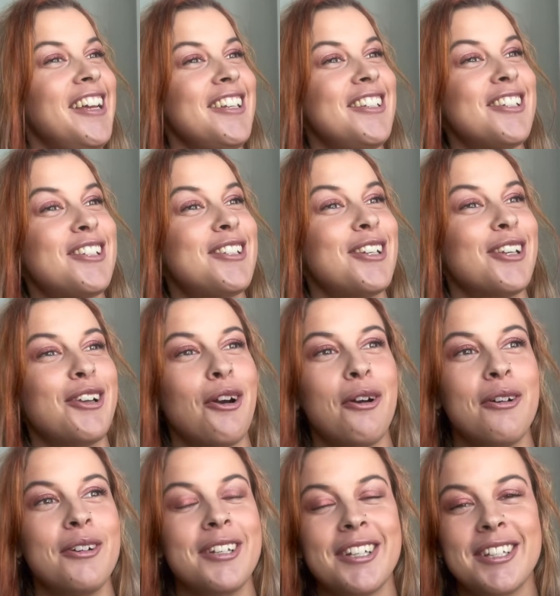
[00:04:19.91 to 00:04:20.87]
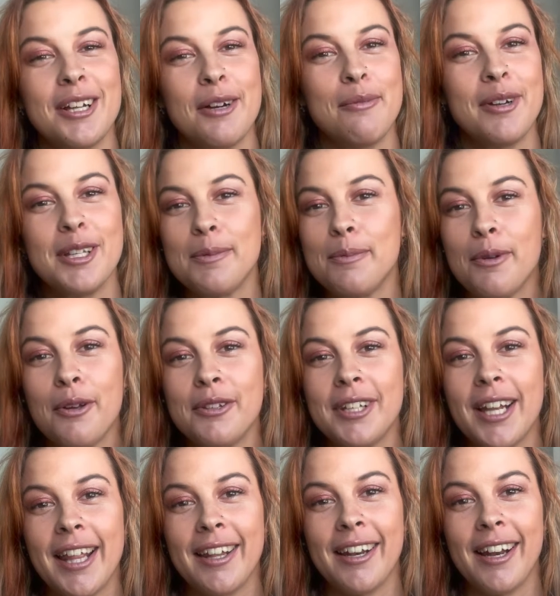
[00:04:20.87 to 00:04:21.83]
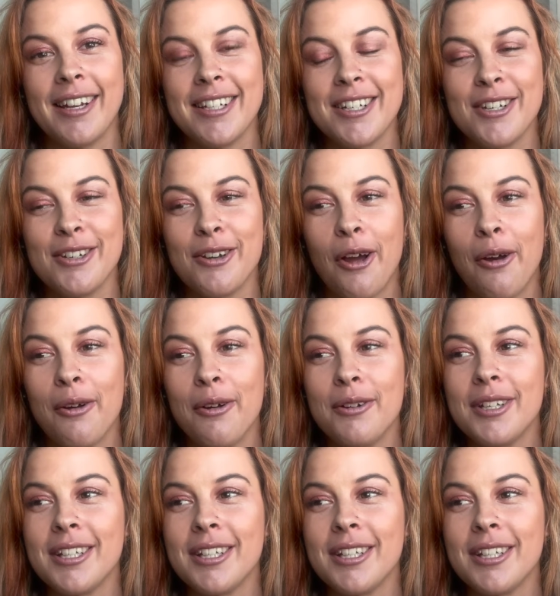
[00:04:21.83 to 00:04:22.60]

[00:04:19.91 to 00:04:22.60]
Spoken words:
just to go to someone's birthday that I didn't know,